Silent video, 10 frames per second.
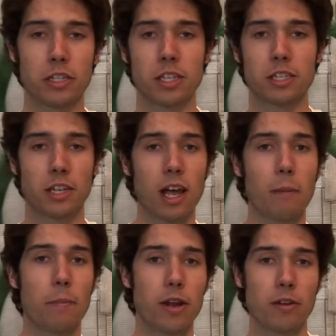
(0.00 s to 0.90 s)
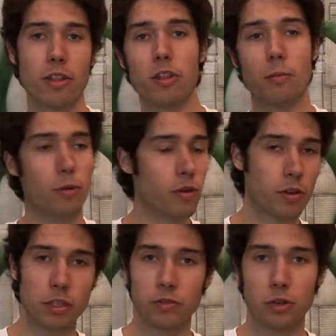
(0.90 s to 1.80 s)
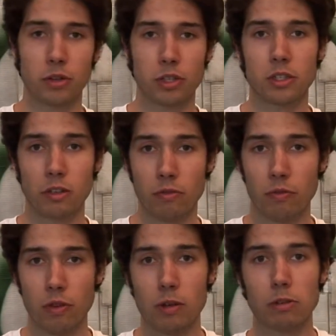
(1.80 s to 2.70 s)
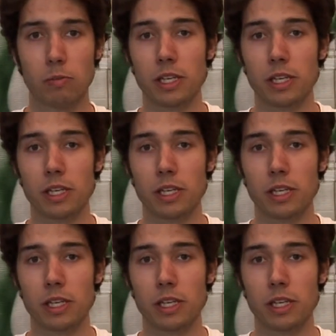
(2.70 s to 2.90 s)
H D is a lot better than their previous versions of the Flips